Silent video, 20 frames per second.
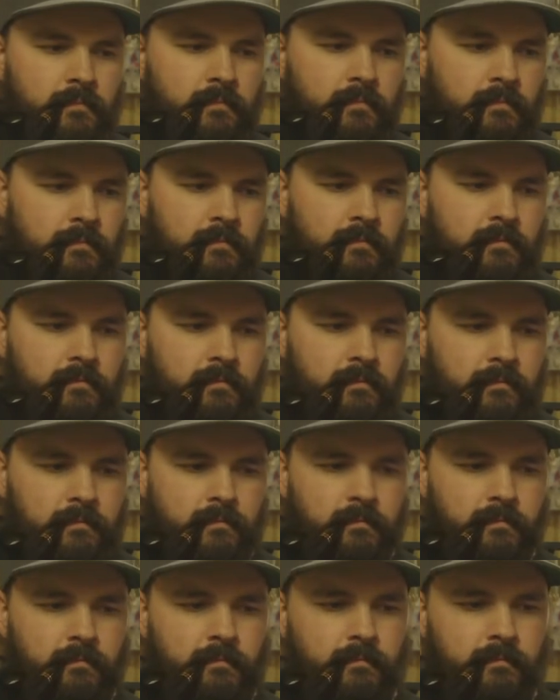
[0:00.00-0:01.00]

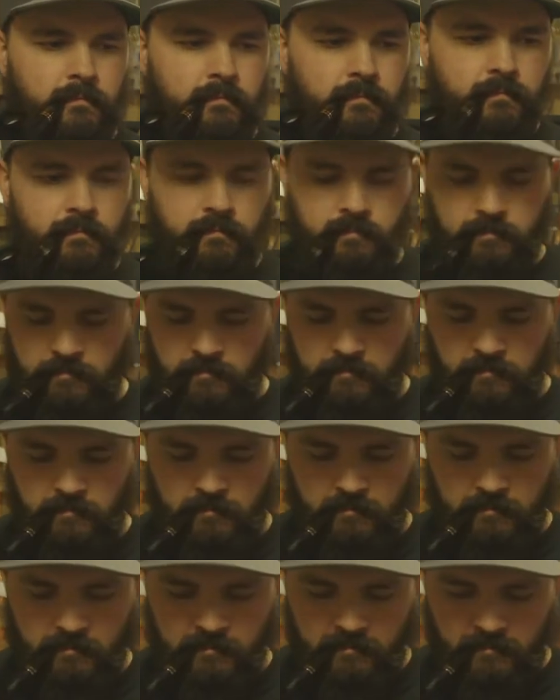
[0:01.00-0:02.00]

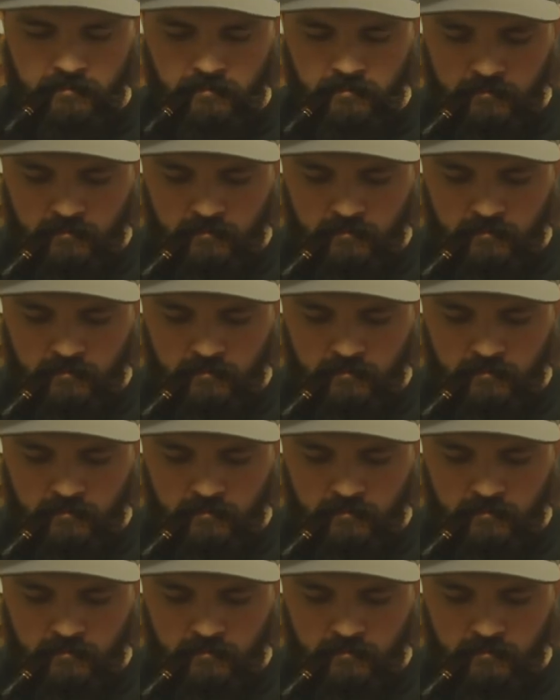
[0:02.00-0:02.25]
No words are spoken by the person on screen.